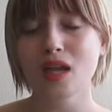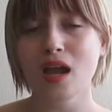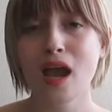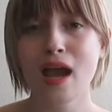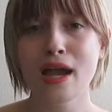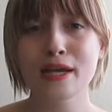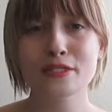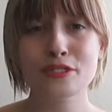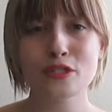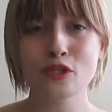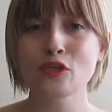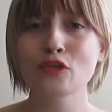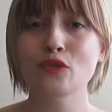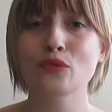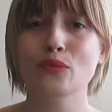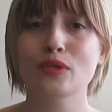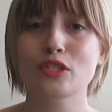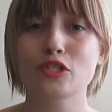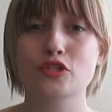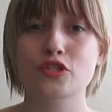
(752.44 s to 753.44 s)
I started
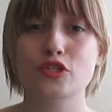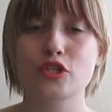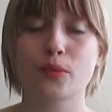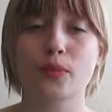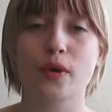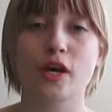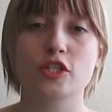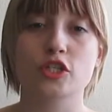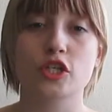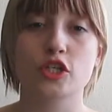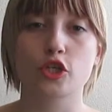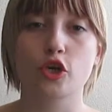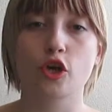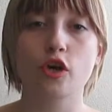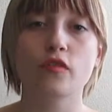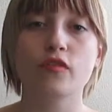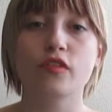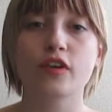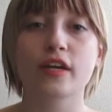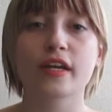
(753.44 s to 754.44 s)
The Rachel Zoe Project
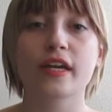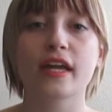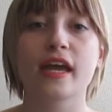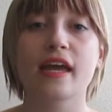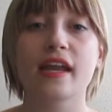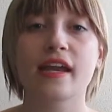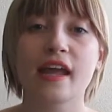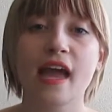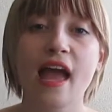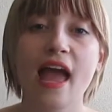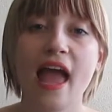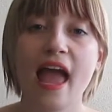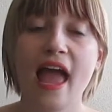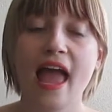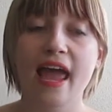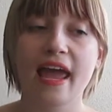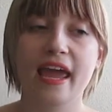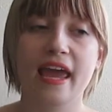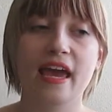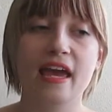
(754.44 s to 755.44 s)
over again,
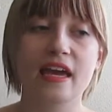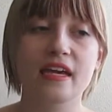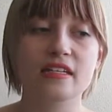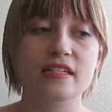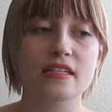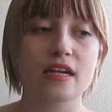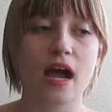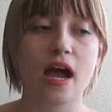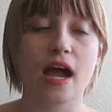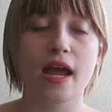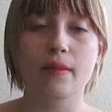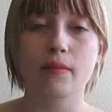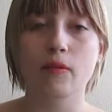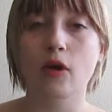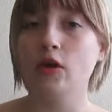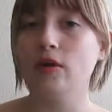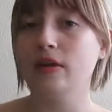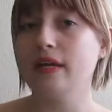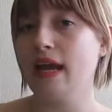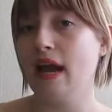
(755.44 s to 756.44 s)
and I'm
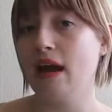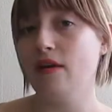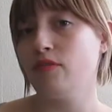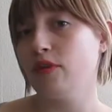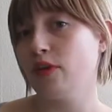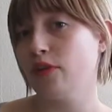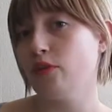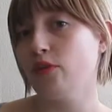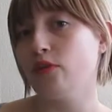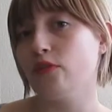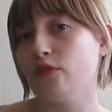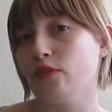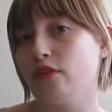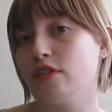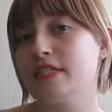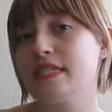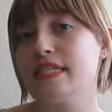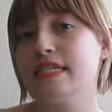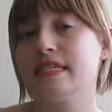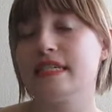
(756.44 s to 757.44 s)
already halfway through the
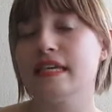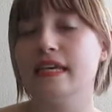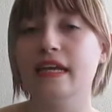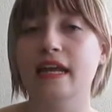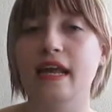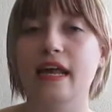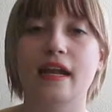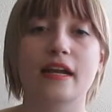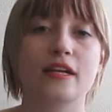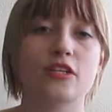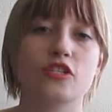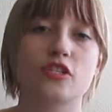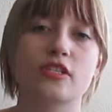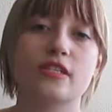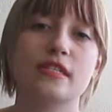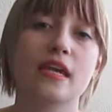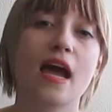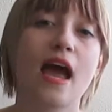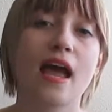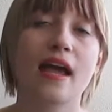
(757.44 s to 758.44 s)
first season, and I
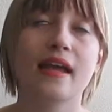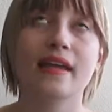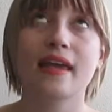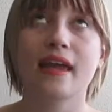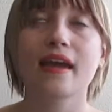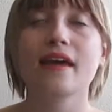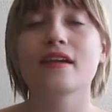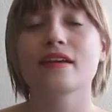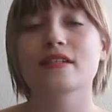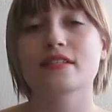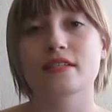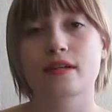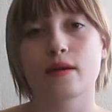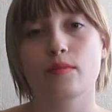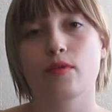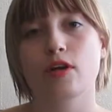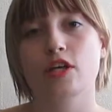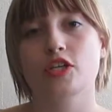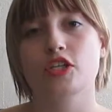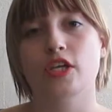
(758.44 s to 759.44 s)
just cannot
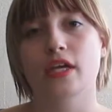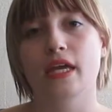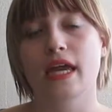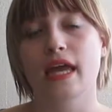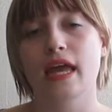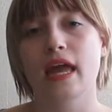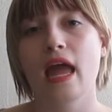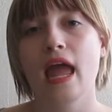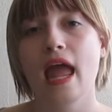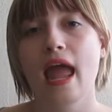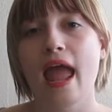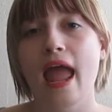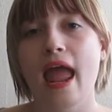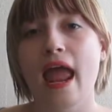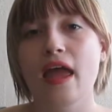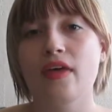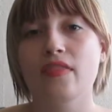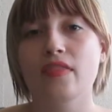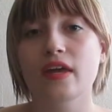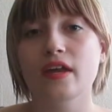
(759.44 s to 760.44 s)
stop watching it.
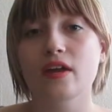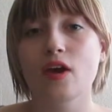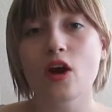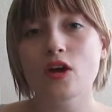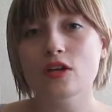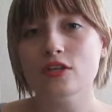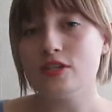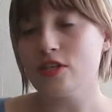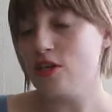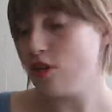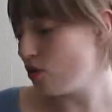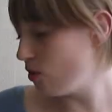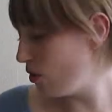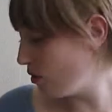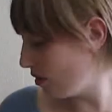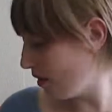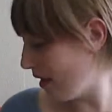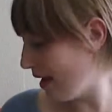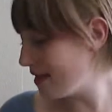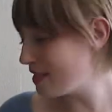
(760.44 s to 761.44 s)
And then also,
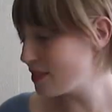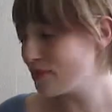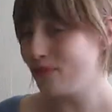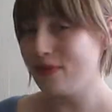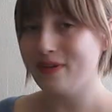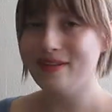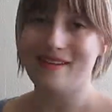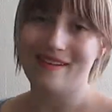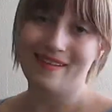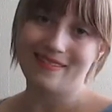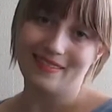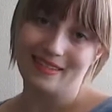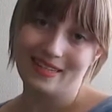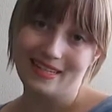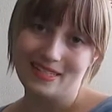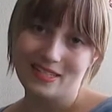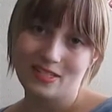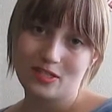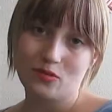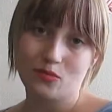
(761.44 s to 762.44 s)
last but not
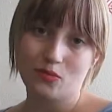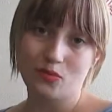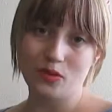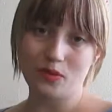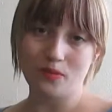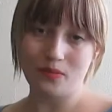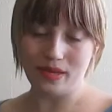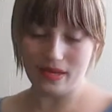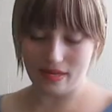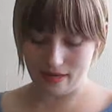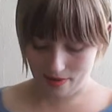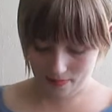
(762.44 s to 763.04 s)
least, would be